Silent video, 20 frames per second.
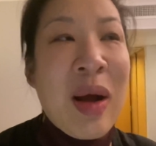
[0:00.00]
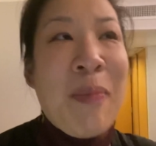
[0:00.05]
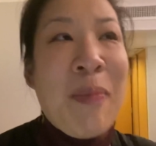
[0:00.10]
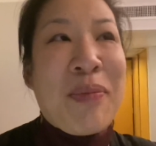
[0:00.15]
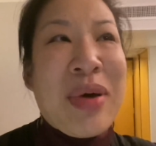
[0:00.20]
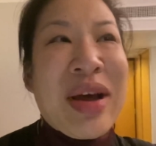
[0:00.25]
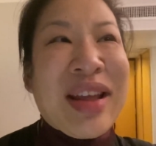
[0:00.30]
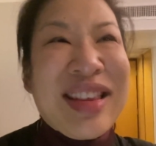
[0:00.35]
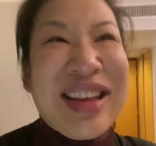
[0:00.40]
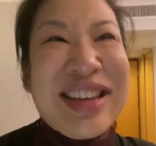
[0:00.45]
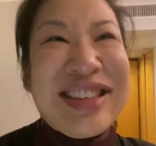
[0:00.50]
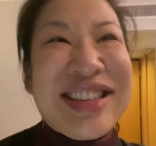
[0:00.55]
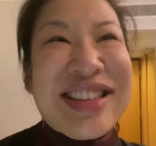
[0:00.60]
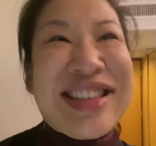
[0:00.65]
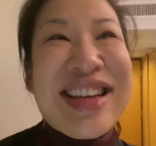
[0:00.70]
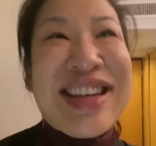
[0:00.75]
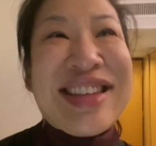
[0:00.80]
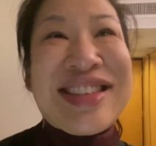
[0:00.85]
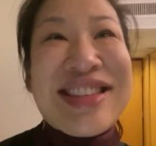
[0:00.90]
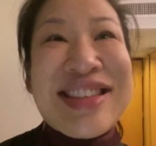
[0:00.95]
But like to
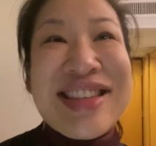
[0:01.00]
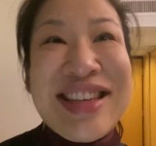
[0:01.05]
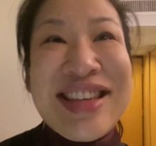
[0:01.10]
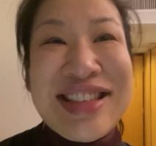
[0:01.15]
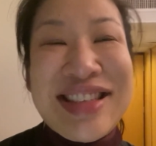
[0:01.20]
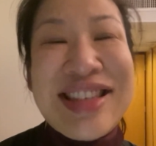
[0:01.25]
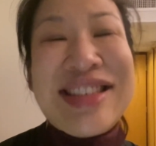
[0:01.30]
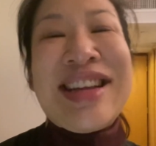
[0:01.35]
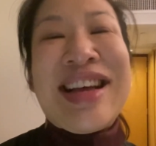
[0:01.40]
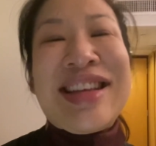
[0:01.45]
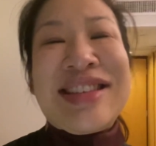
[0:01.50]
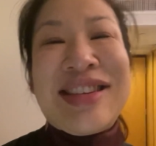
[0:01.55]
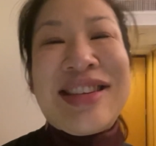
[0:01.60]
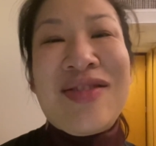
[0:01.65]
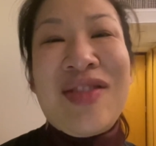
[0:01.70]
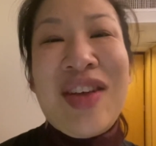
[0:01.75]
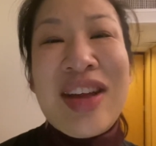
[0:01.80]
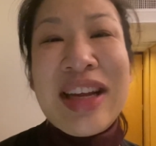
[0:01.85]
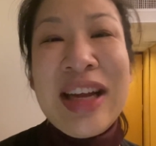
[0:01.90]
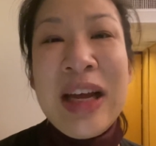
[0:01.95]
test
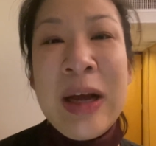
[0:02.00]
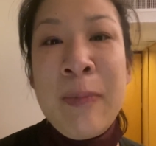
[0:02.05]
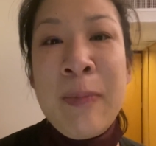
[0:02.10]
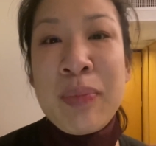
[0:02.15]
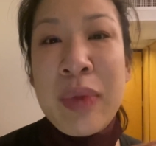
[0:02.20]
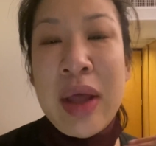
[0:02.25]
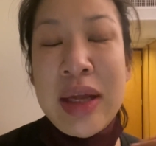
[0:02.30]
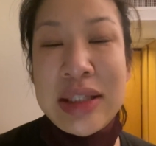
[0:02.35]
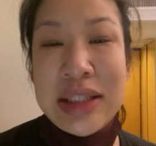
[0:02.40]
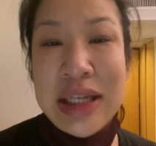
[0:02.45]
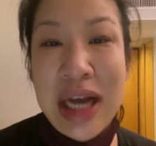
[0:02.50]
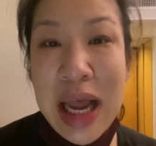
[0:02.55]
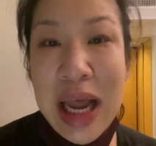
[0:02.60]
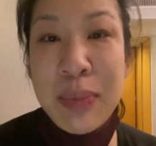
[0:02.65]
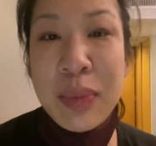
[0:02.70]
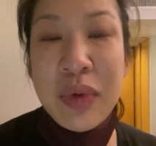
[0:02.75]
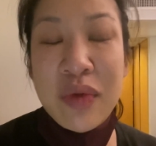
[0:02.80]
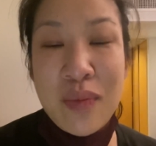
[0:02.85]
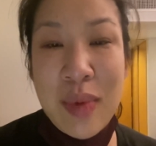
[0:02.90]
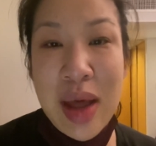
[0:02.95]
if like a
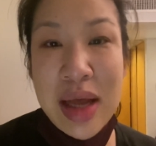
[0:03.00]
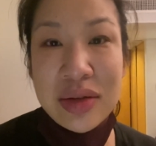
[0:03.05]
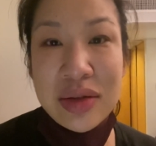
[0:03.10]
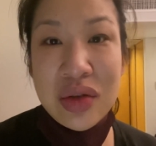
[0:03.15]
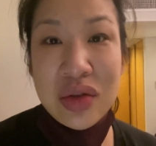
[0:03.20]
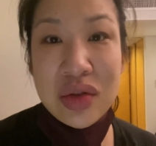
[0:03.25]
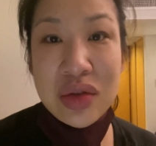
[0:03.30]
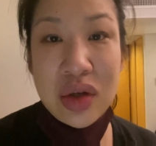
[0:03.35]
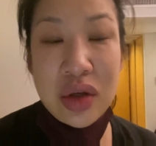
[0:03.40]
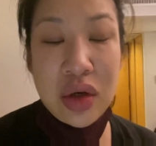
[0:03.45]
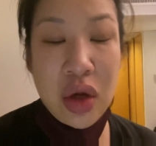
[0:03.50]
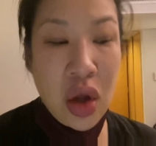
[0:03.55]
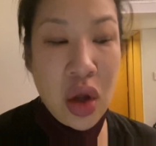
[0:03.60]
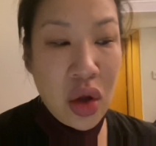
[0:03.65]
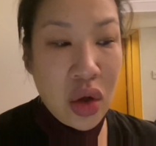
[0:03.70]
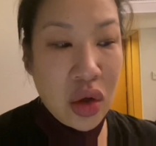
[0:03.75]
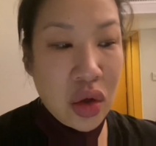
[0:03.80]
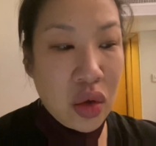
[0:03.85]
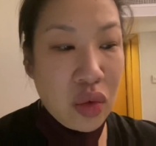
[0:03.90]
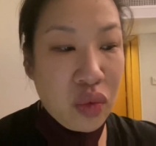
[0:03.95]
type of mask is good,
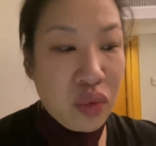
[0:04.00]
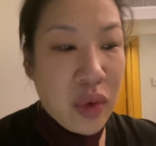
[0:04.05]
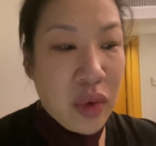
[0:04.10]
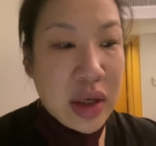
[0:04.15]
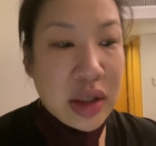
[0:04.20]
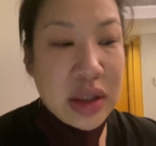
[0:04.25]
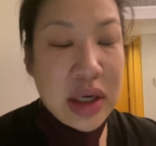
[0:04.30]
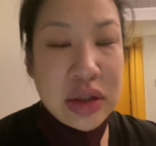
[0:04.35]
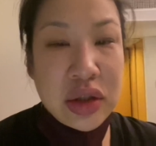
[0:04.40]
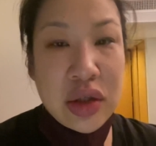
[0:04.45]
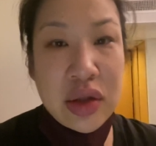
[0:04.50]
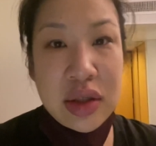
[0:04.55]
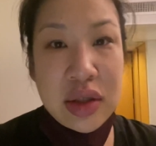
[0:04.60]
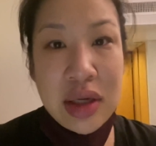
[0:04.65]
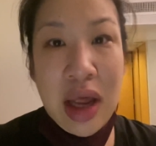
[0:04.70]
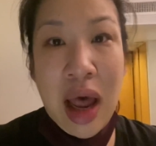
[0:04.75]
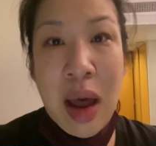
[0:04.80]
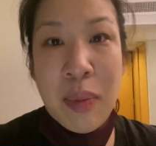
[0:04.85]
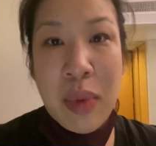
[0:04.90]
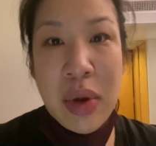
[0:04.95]
you run it under the
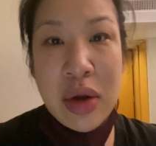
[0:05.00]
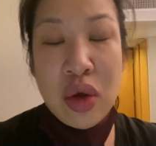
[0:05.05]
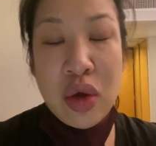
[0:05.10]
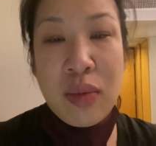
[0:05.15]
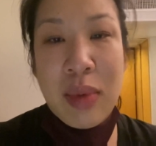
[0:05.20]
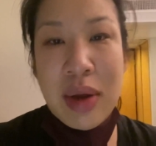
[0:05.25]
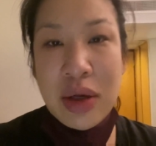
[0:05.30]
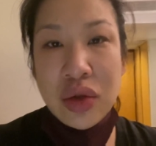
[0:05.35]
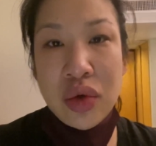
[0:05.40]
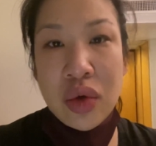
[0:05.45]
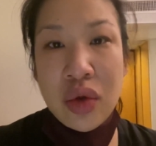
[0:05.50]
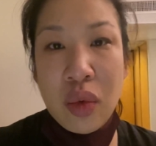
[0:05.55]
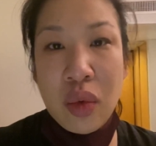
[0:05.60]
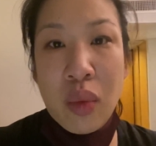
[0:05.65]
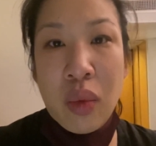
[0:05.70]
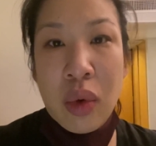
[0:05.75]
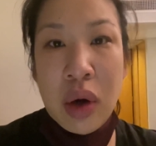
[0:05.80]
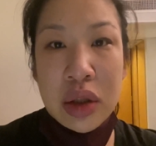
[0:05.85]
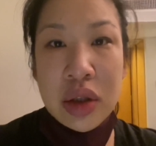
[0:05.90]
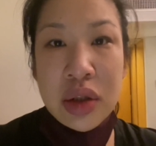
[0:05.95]
tap and you make sure the
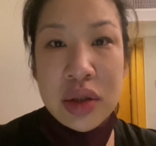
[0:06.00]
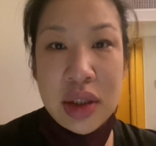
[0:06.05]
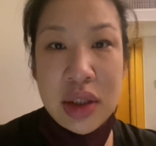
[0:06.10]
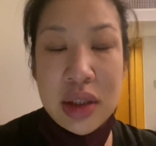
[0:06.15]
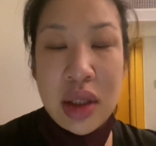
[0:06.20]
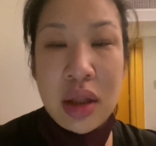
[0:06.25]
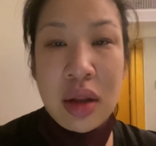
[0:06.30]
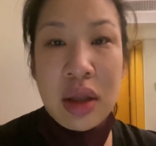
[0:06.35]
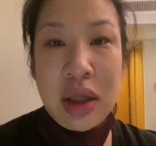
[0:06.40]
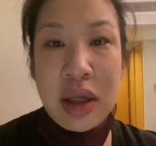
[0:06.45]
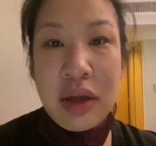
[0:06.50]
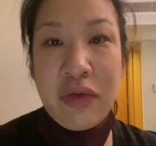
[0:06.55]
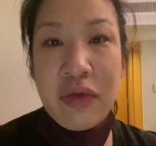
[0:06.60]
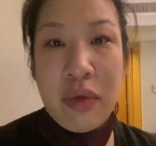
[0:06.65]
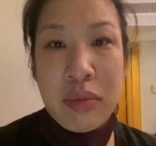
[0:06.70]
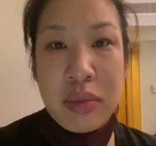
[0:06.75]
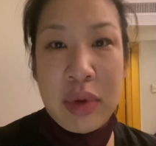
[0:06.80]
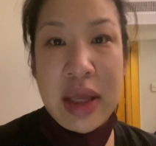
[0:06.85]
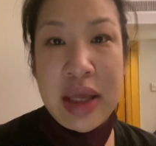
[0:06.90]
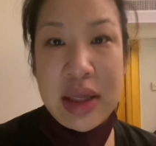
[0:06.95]
water doesn't leak
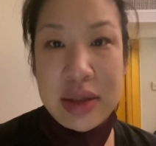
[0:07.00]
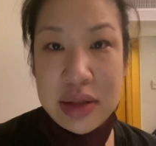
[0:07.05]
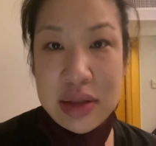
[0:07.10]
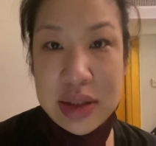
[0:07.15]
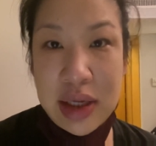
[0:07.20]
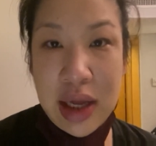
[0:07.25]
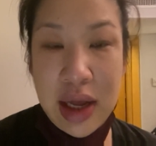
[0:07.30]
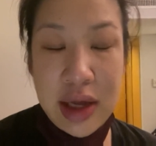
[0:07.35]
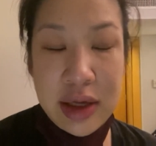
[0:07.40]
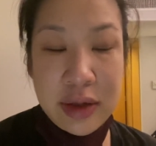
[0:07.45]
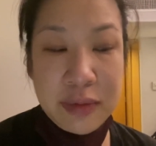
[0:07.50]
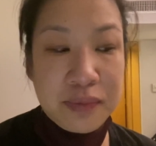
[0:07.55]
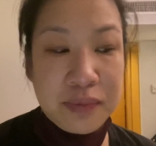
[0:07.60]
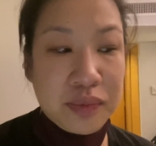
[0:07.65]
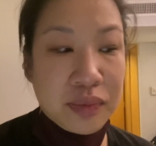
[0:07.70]
from the inside.